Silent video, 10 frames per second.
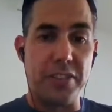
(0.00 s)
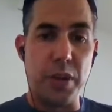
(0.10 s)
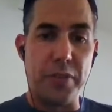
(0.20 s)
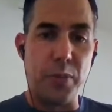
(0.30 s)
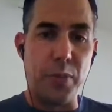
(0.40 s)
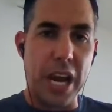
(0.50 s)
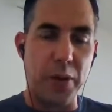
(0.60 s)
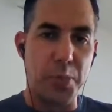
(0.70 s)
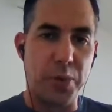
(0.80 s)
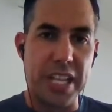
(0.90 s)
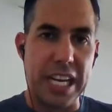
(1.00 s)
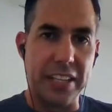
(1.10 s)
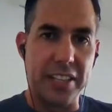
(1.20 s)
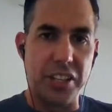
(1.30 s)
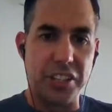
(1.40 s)
So even when I was
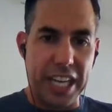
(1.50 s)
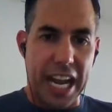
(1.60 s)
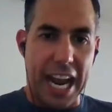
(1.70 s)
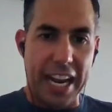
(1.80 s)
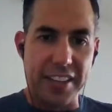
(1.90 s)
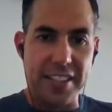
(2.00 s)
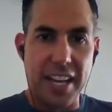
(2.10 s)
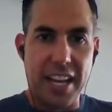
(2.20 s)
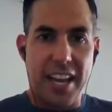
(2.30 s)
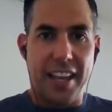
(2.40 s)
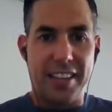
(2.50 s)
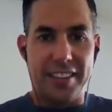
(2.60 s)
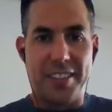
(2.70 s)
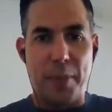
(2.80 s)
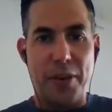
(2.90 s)
presenting to your guys,
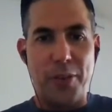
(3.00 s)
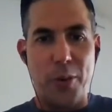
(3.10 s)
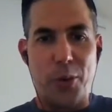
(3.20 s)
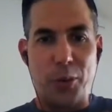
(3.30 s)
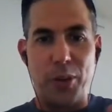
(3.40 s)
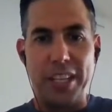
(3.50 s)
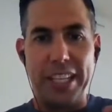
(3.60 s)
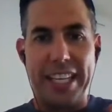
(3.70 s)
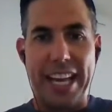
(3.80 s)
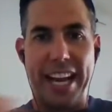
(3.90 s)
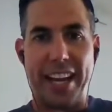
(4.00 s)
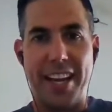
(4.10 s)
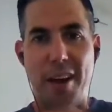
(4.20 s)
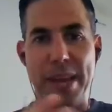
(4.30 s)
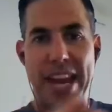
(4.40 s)
some of them were really kind of
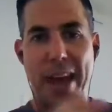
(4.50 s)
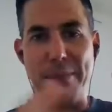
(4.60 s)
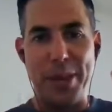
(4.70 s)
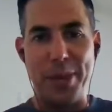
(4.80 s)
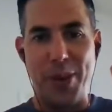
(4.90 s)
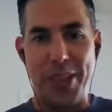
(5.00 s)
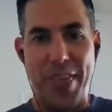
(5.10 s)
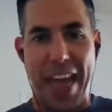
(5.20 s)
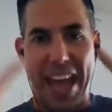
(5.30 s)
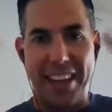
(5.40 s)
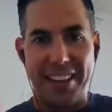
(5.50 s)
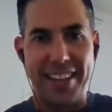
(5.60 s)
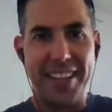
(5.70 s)
coming at me with that